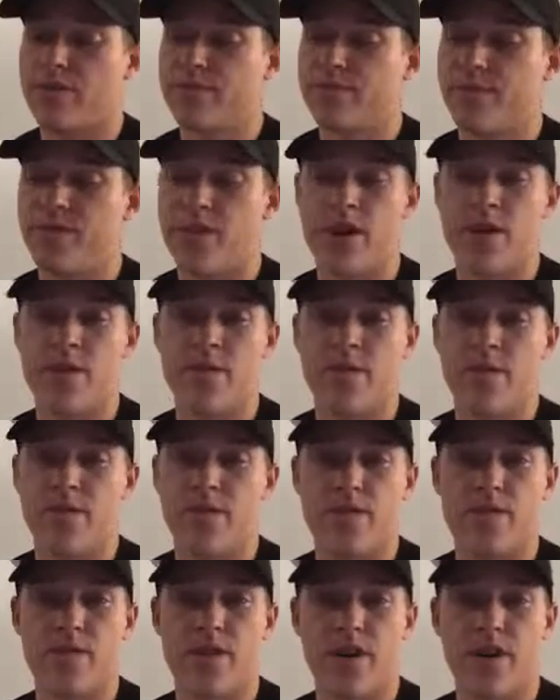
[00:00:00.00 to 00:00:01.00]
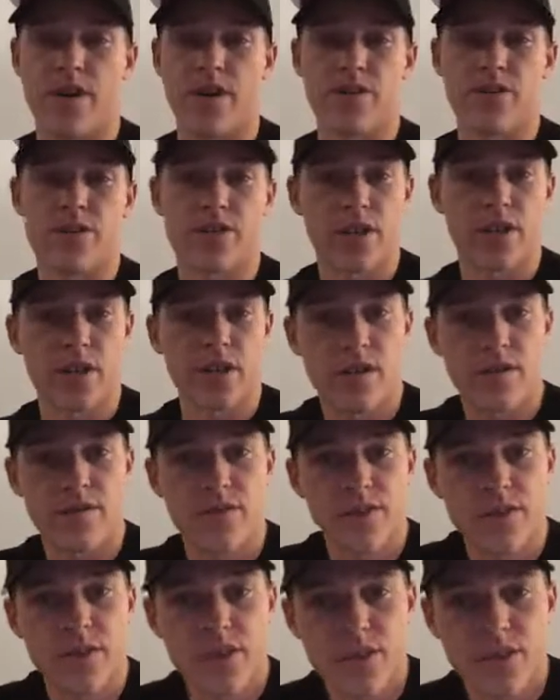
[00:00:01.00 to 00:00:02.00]
Very, very interesting
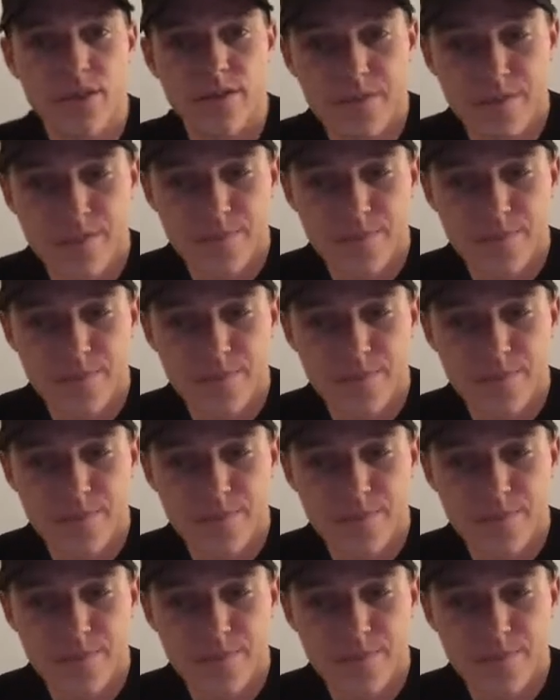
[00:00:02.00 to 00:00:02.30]
conversation.